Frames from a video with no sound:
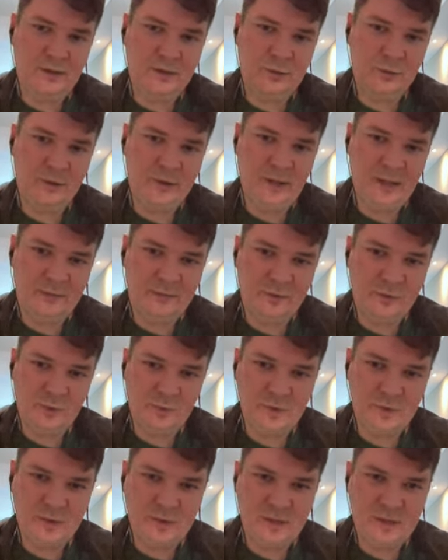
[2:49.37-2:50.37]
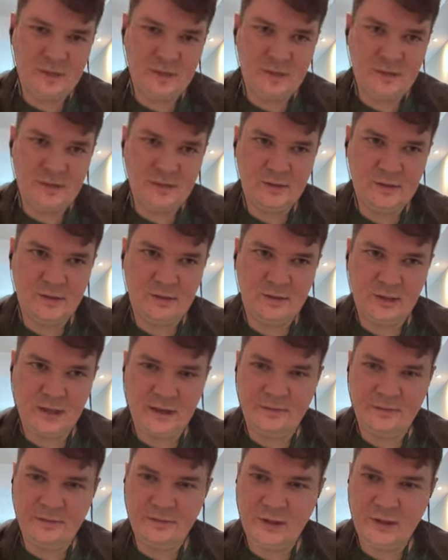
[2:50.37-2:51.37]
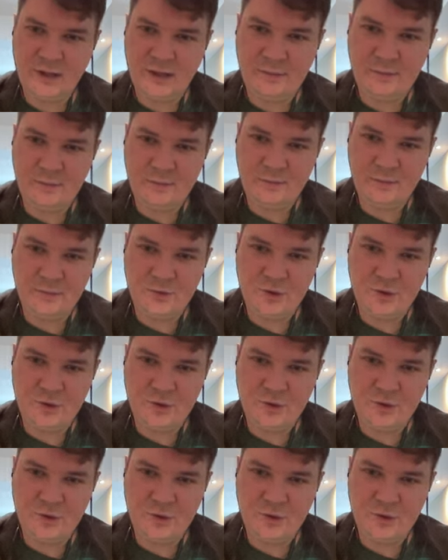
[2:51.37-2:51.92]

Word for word: to get from this lifetime